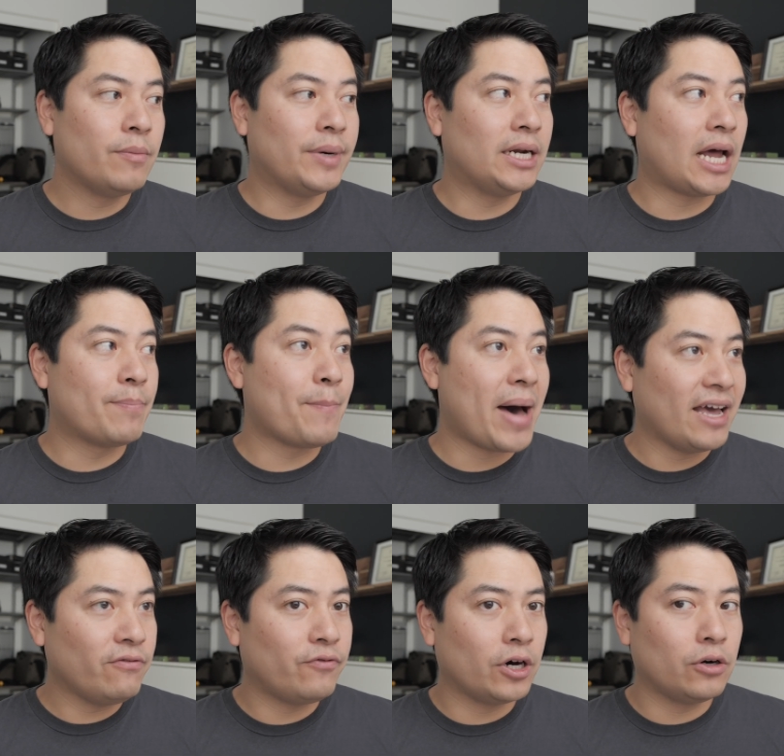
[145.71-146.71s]
But
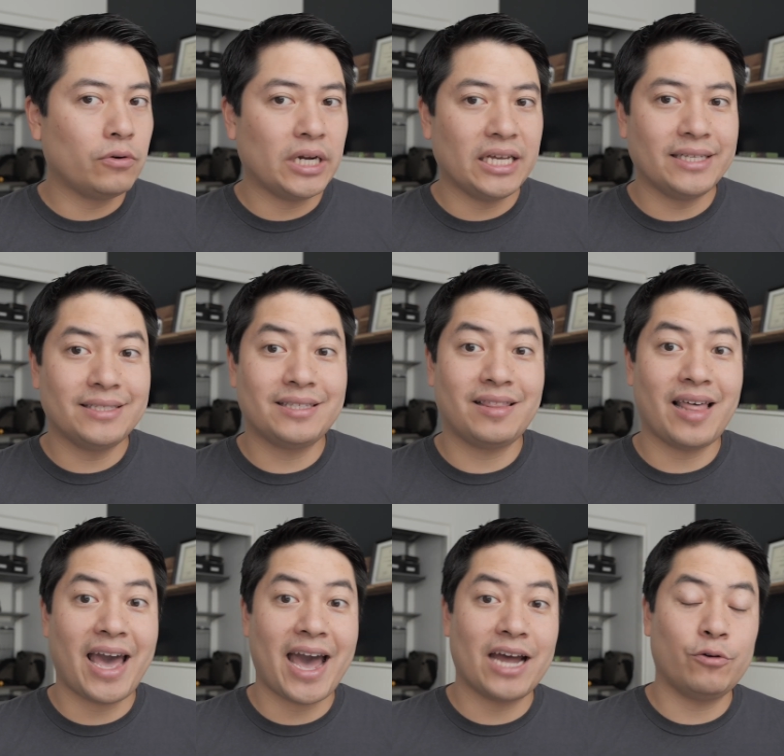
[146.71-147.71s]
my vote is
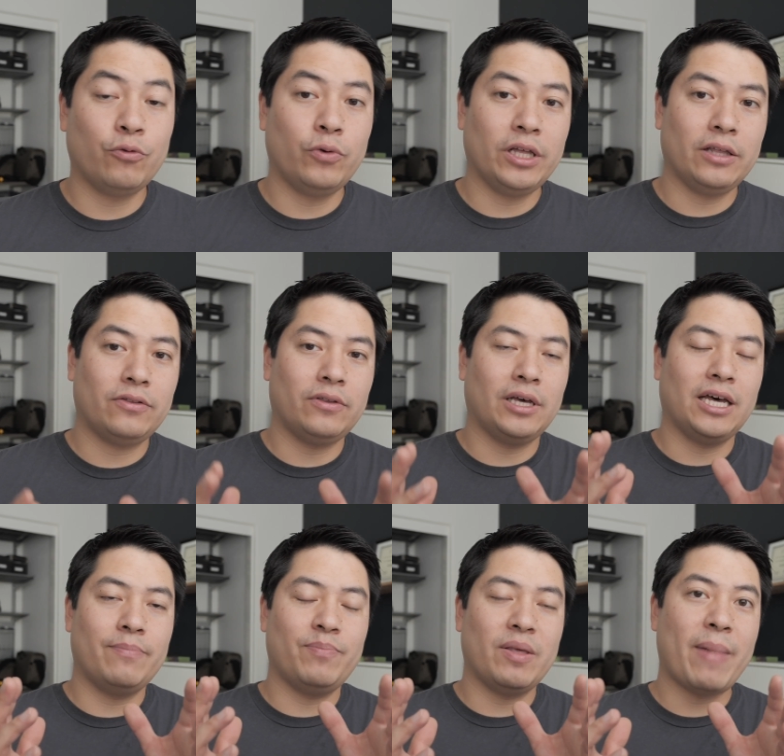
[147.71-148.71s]
that with
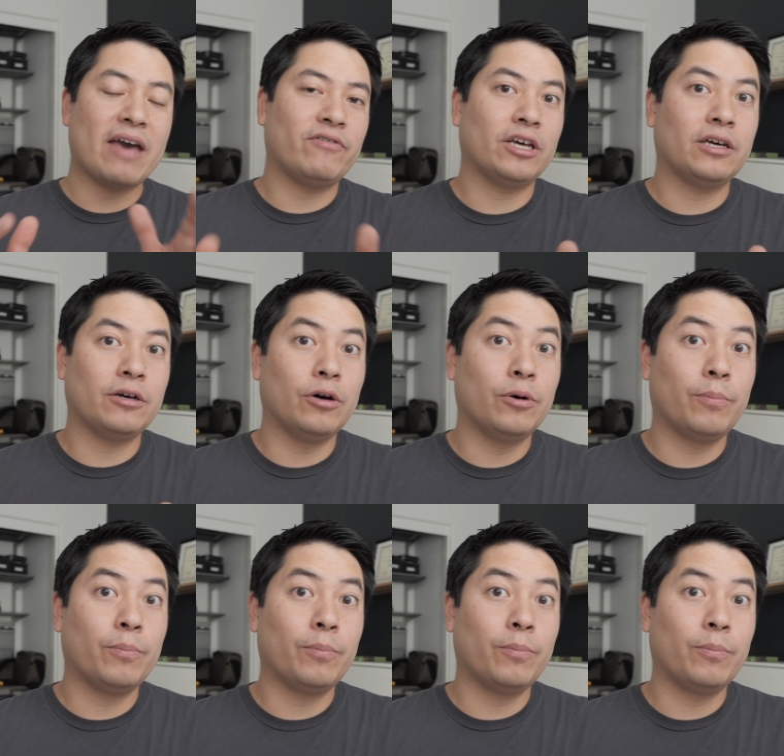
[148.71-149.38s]
the Mavic